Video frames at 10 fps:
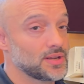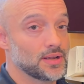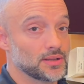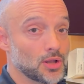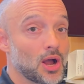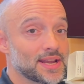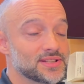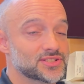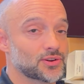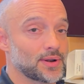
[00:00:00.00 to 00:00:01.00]

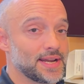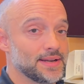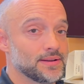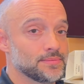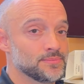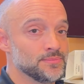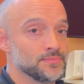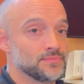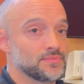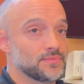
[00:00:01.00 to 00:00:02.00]
login screen,
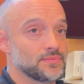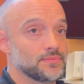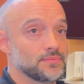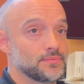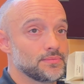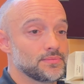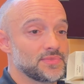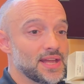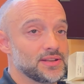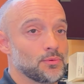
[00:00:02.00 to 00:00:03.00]

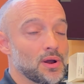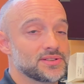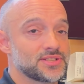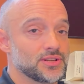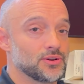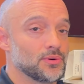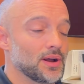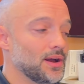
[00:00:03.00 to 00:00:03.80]
then you want to